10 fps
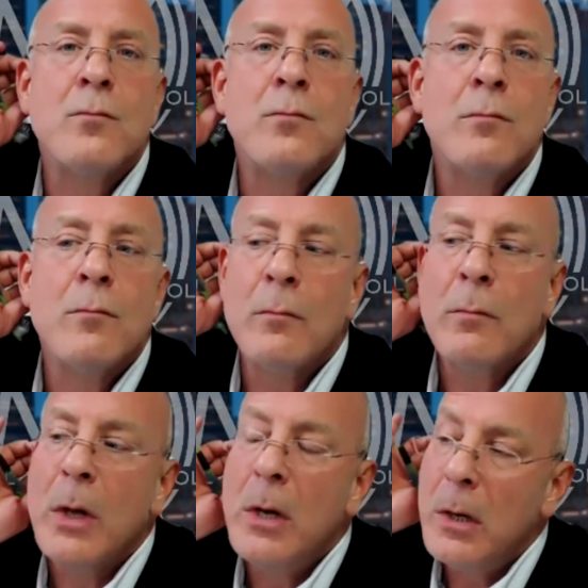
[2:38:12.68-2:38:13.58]

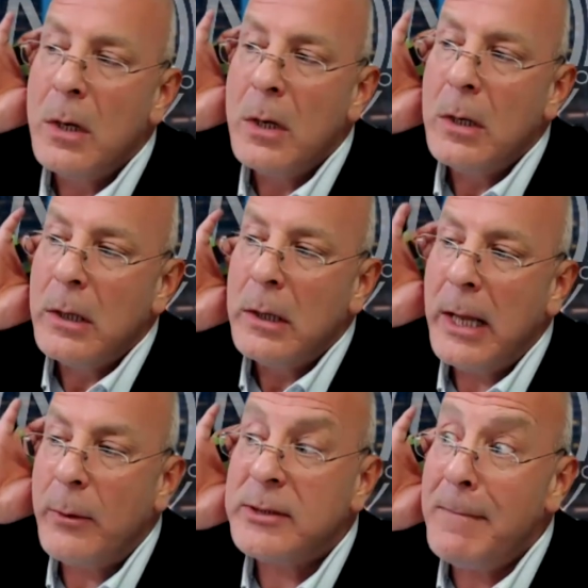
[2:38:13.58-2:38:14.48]

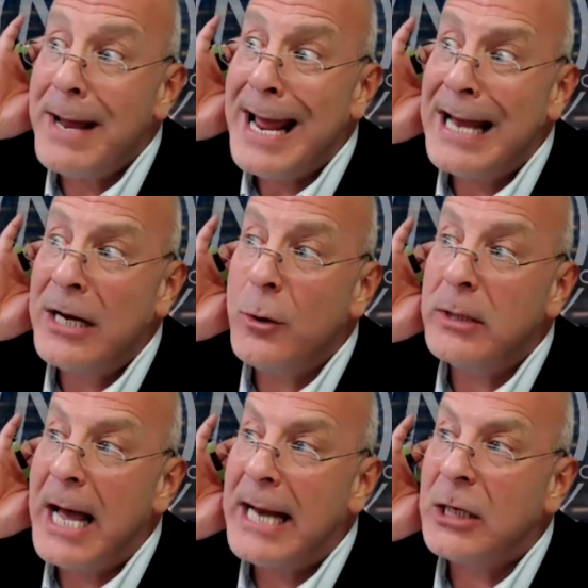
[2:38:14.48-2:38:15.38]
There was a man who
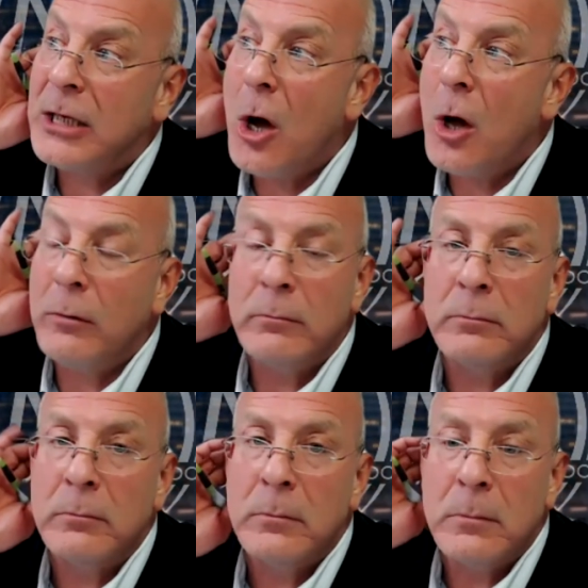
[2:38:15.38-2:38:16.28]
had gotten caught.
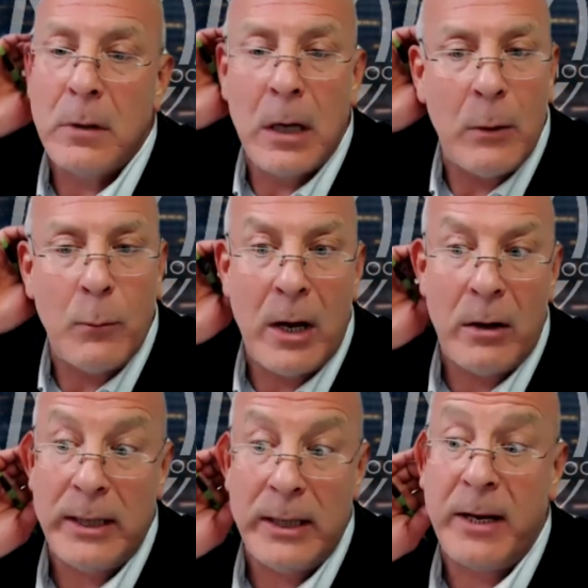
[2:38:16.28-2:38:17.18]

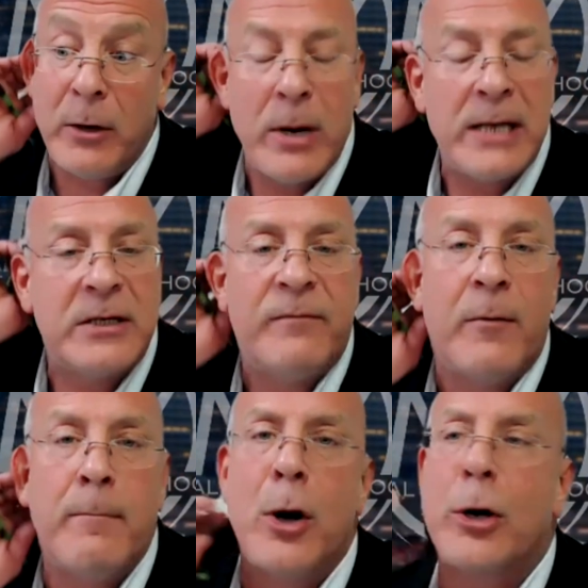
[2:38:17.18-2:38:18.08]
He had been arrested
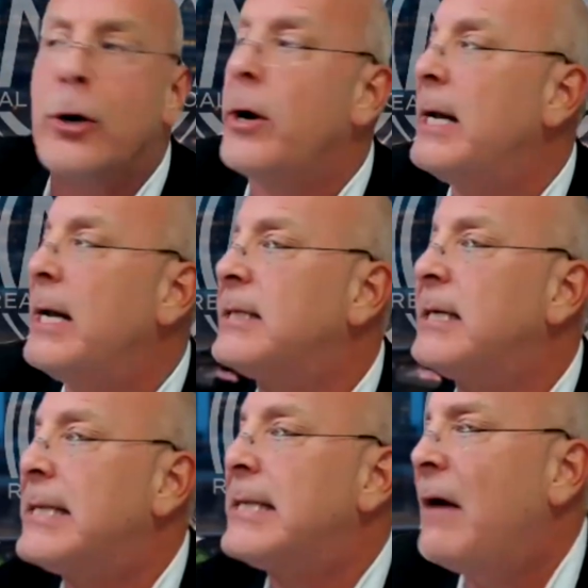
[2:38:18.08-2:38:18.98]
for murdering his
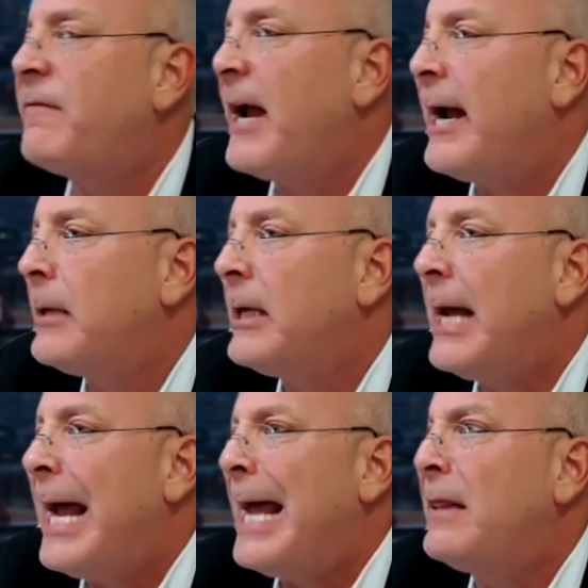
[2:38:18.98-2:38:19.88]
entire family
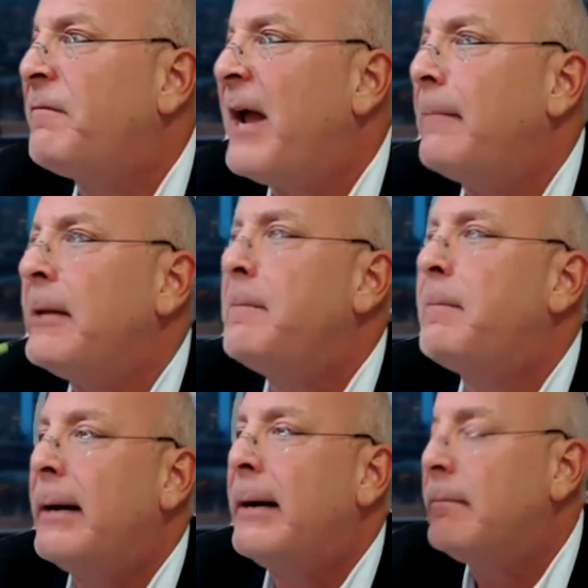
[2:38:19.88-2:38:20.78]
and the family
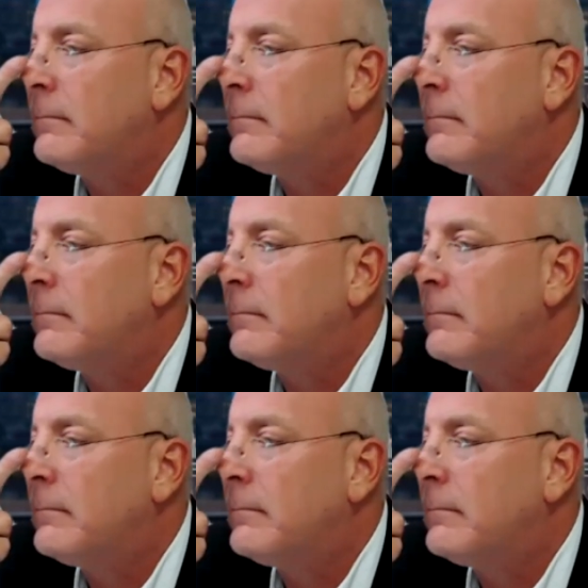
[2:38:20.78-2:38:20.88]
pet.